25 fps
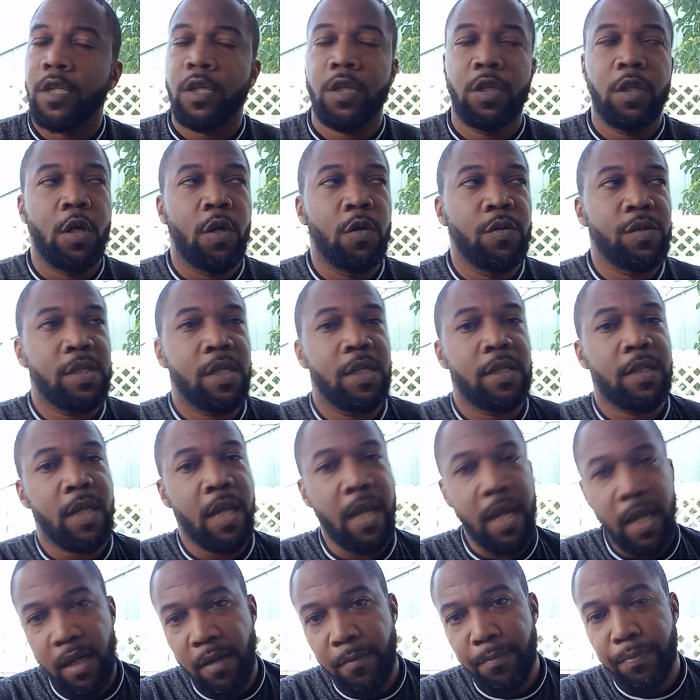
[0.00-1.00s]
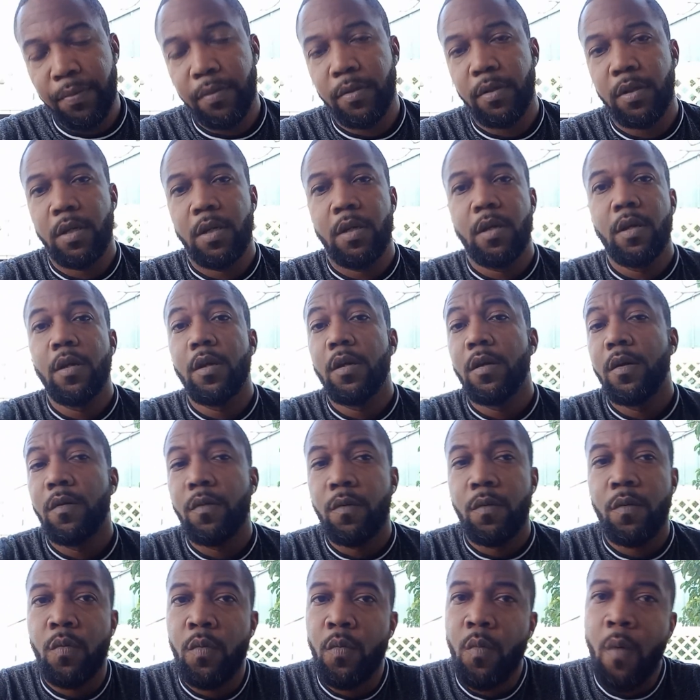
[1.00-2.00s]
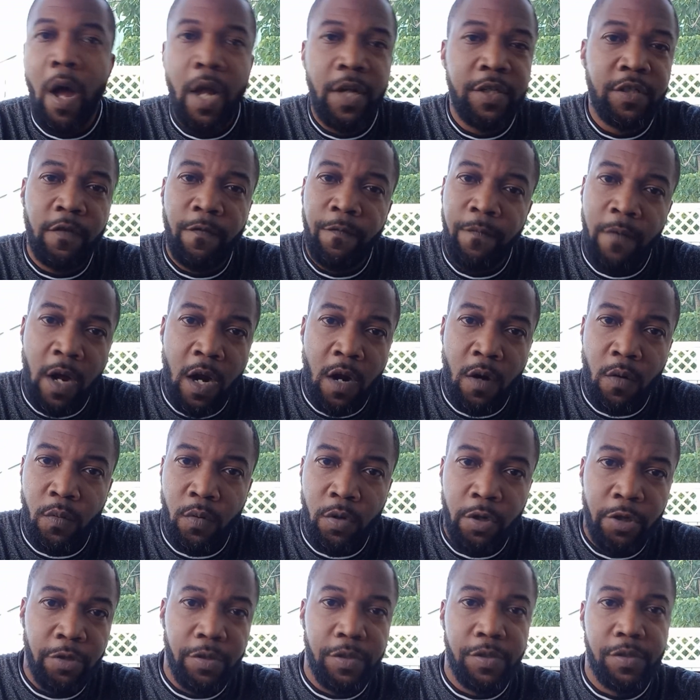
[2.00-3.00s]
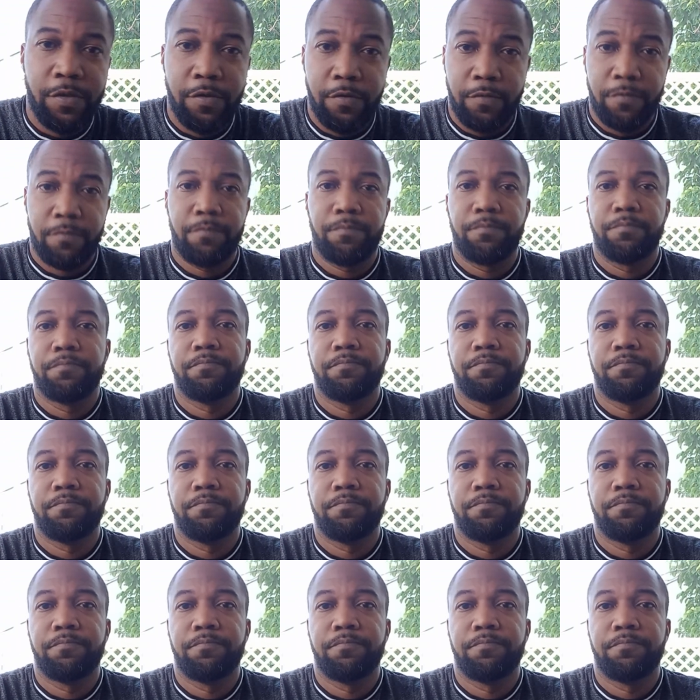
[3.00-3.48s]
closes APE, watch the fireworks.